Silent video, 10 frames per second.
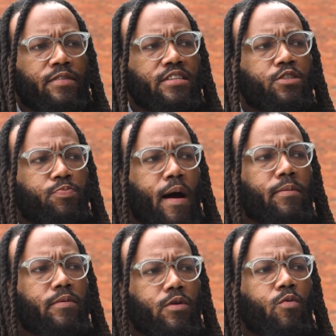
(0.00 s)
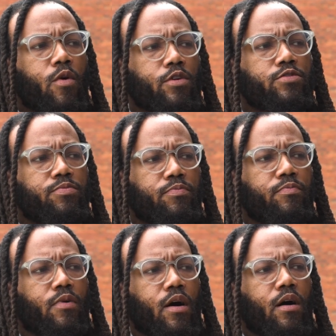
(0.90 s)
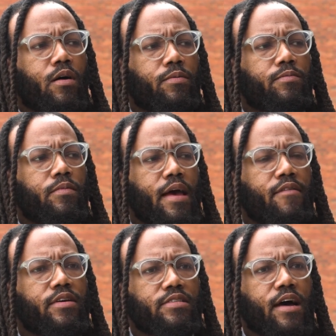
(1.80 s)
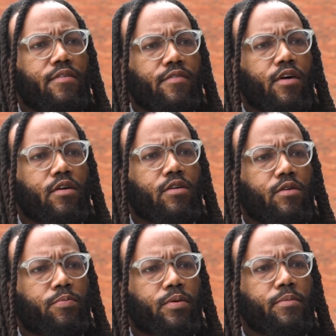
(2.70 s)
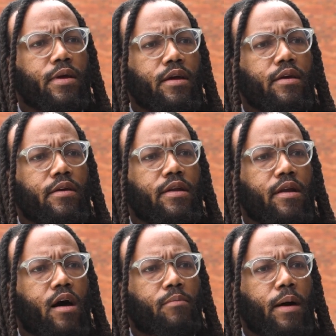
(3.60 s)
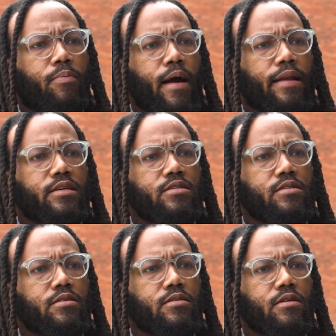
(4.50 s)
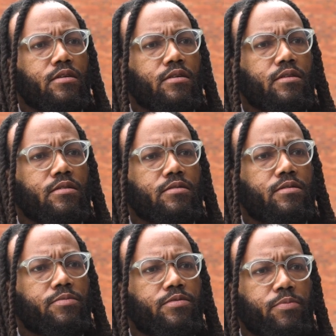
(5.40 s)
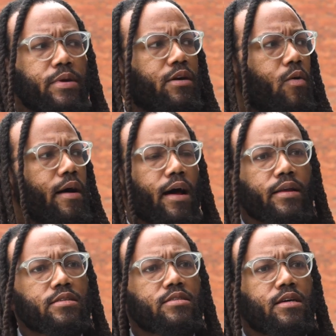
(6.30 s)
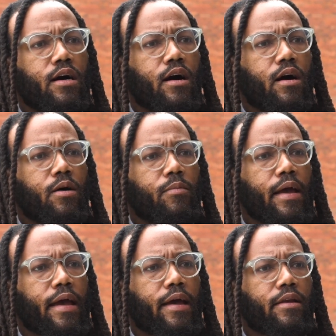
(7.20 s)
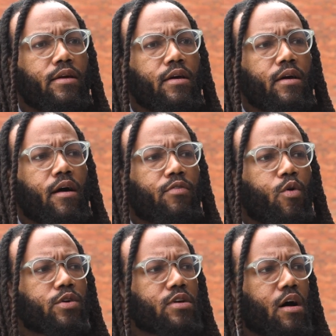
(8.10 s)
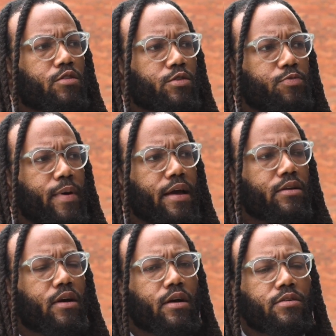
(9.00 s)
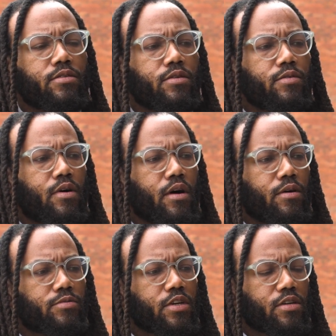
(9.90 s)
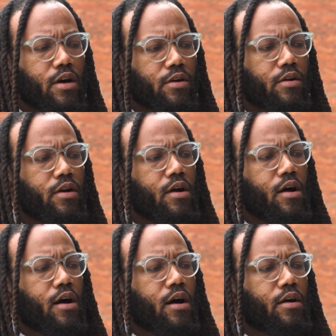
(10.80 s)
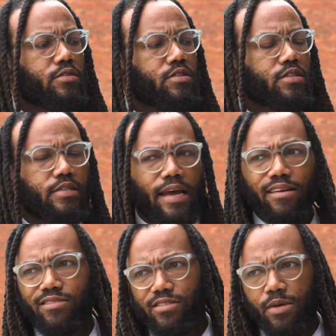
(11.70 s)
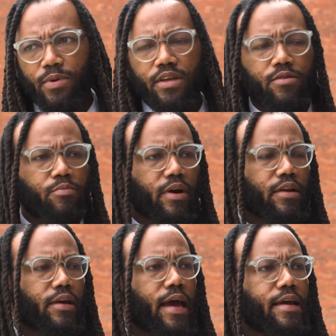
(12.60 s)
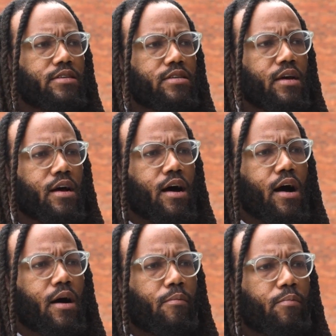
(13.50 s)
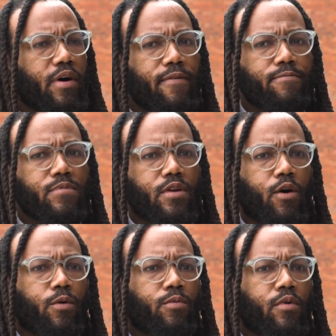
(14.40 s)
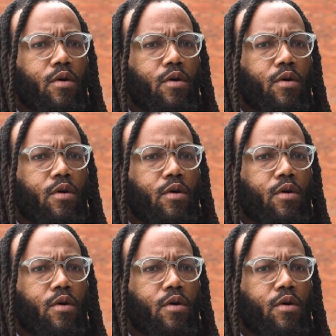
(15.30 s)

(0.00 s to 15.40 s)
this is probably the worst um, evidence I've ever heard on a preliminary hearing in all of my practice, to, to be quite honest. Um, and of course, all due respect uh, to uh, Judge Hunter, uh, to the state and C P D bringing the case. Um, but you know,